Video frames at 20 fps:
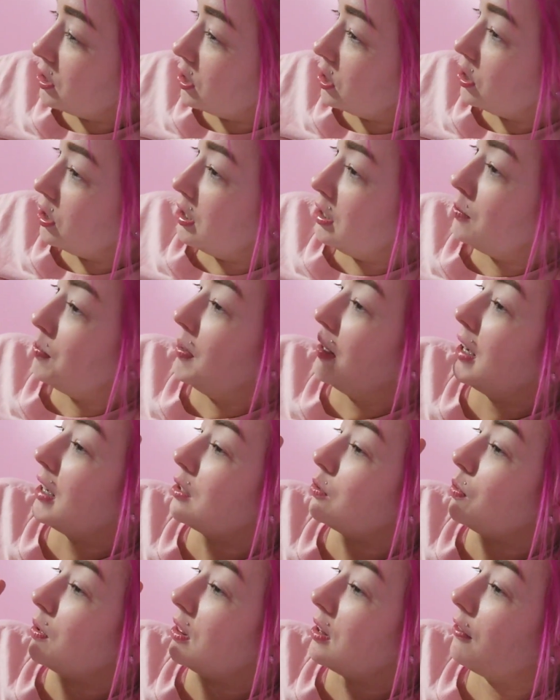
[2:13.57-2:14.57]
surgeries,
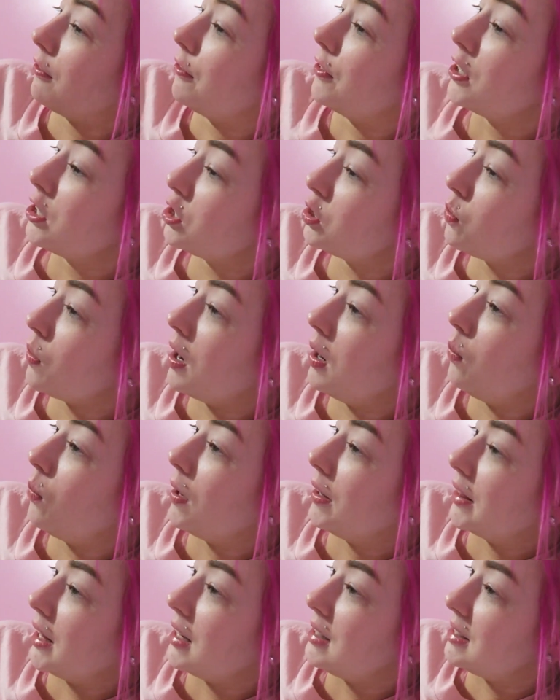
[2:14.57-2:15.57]
because with the first one,
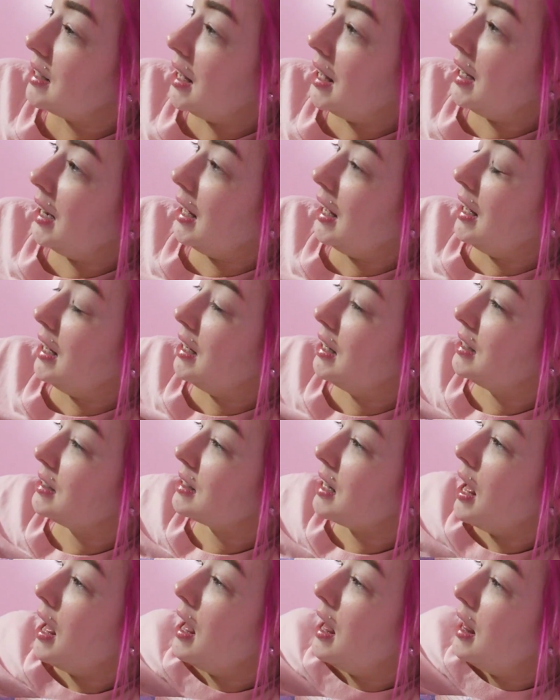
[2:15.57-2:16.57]
what they did
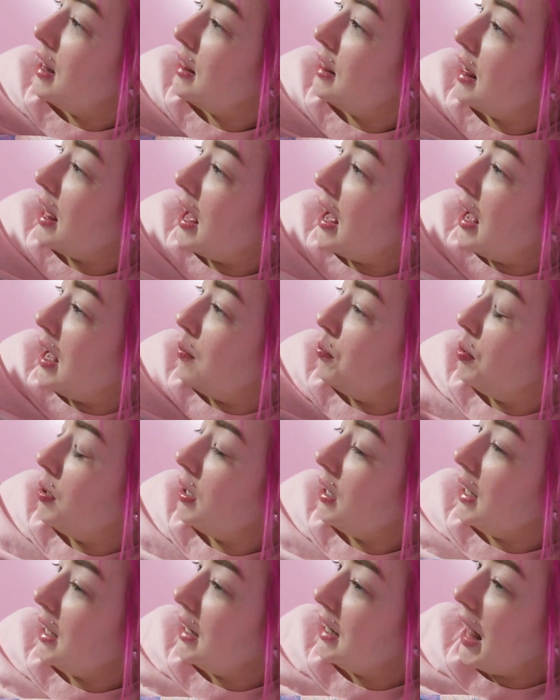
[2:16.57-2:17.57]
is they
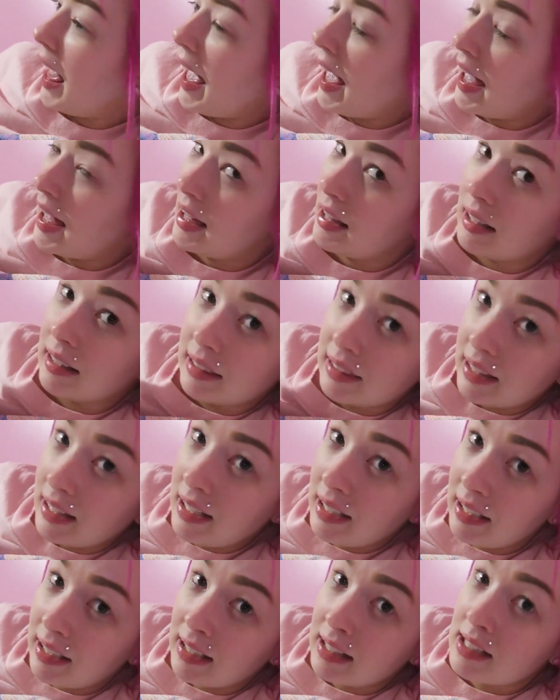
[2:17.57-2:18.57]
put in a
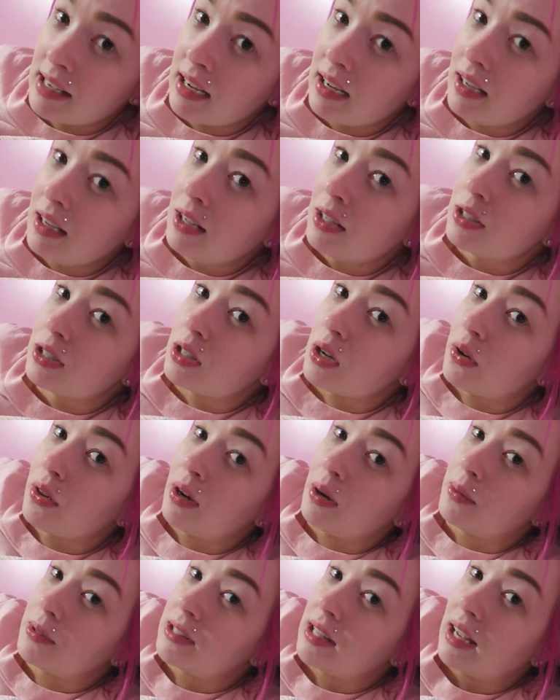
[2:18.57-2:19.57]
lead. So
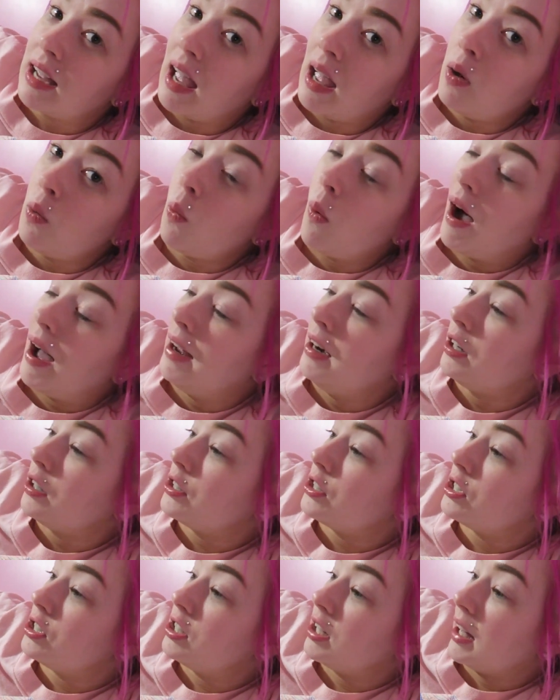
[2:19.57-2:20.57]
there was like a
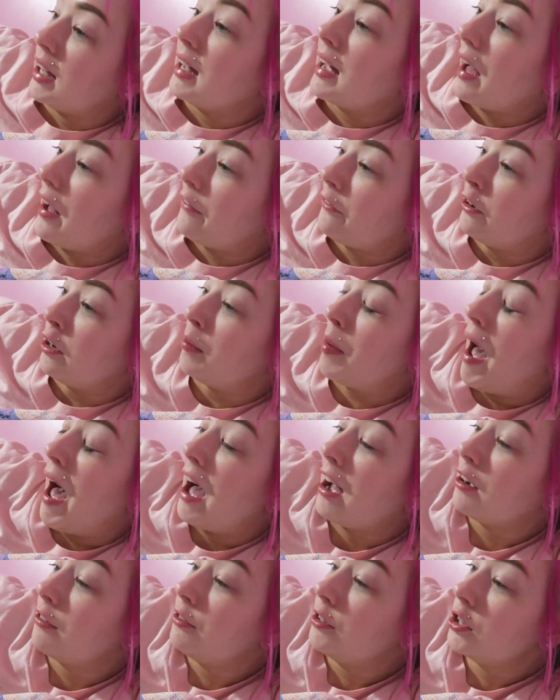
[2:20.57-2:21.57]
wire sticking out of her
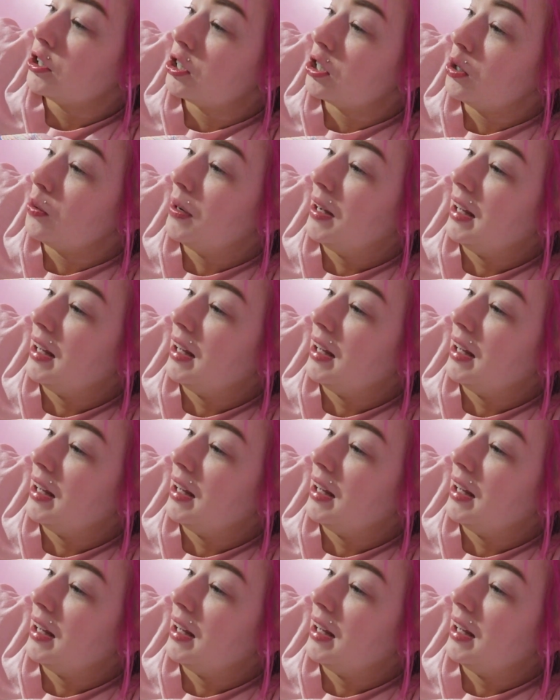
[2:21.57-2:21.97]
back for 2